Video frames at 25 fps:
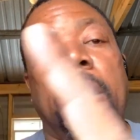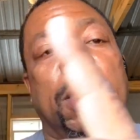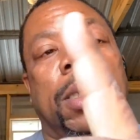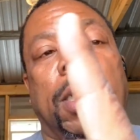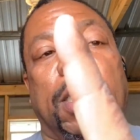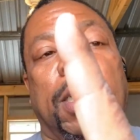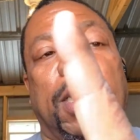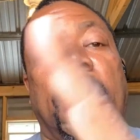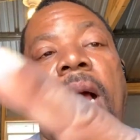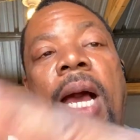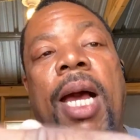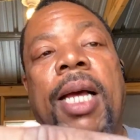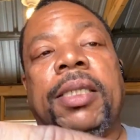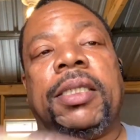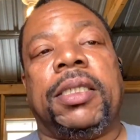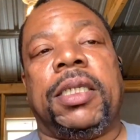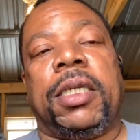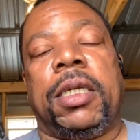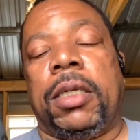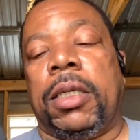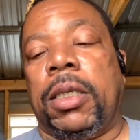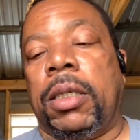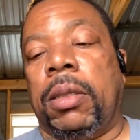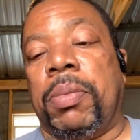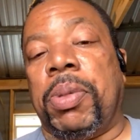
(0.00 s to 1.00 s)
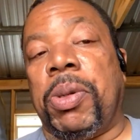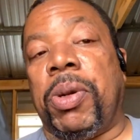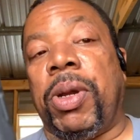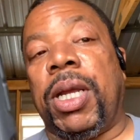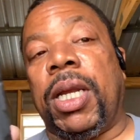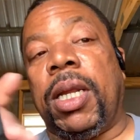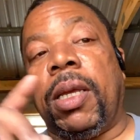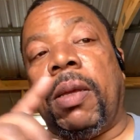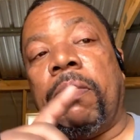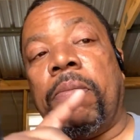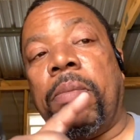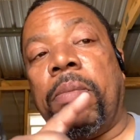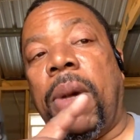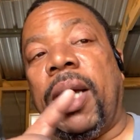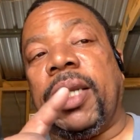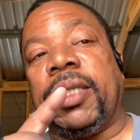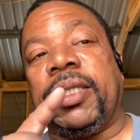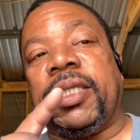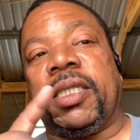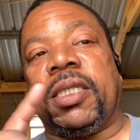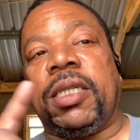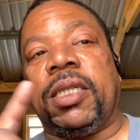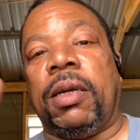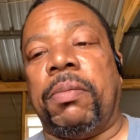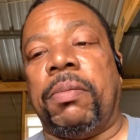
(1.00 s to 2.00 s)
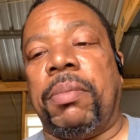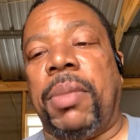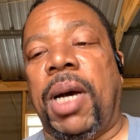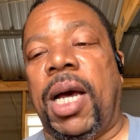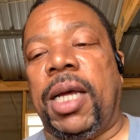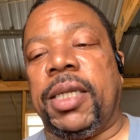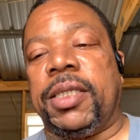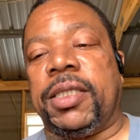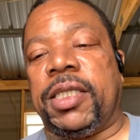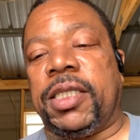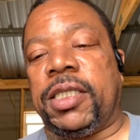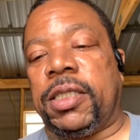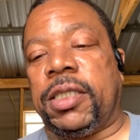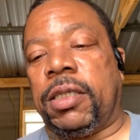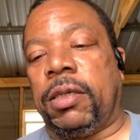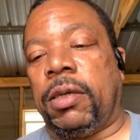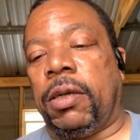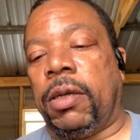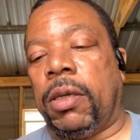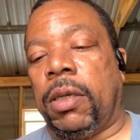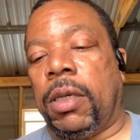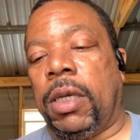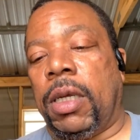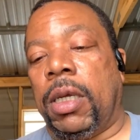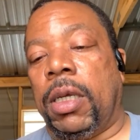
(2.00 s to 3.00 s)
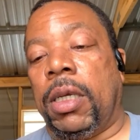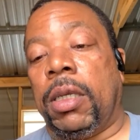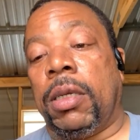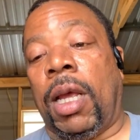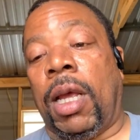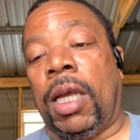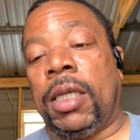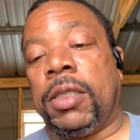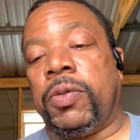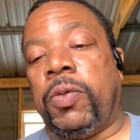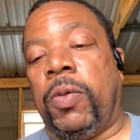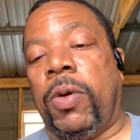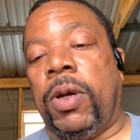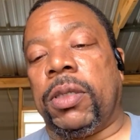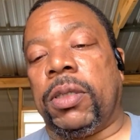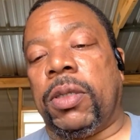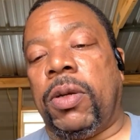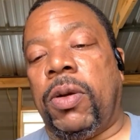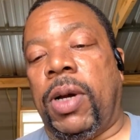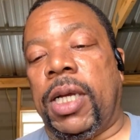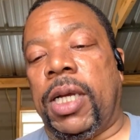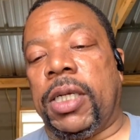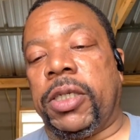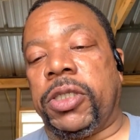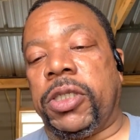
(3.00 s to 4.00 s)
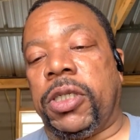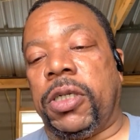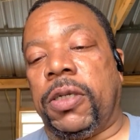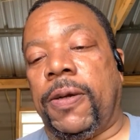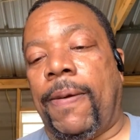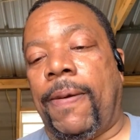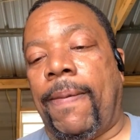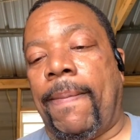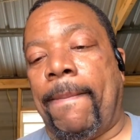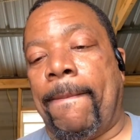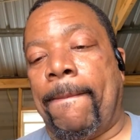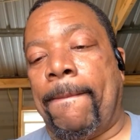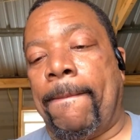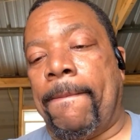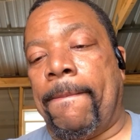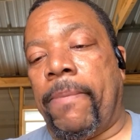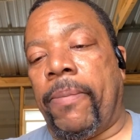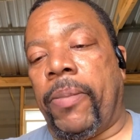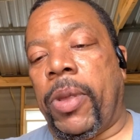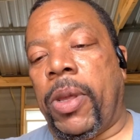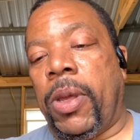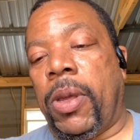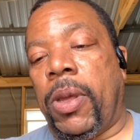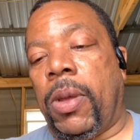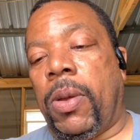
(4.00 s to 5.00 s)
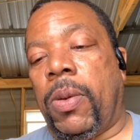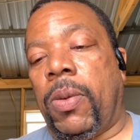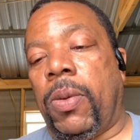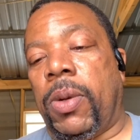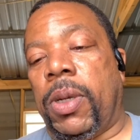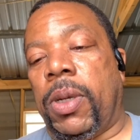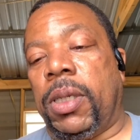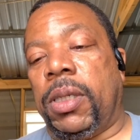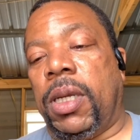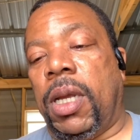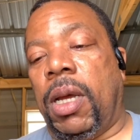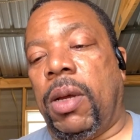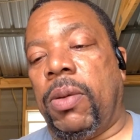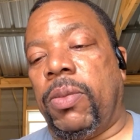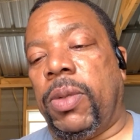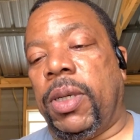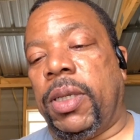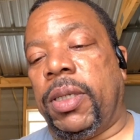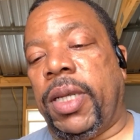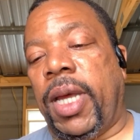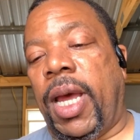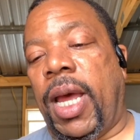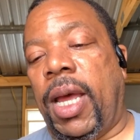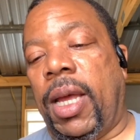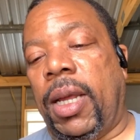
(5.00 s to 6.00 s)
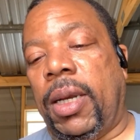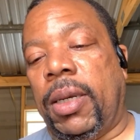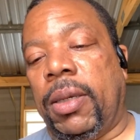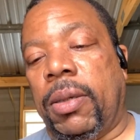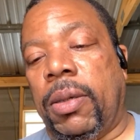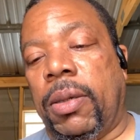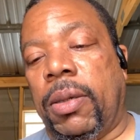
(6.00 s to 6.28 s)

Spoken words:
You're not. You're breeding mutts to mutts. That's one question. You done with that?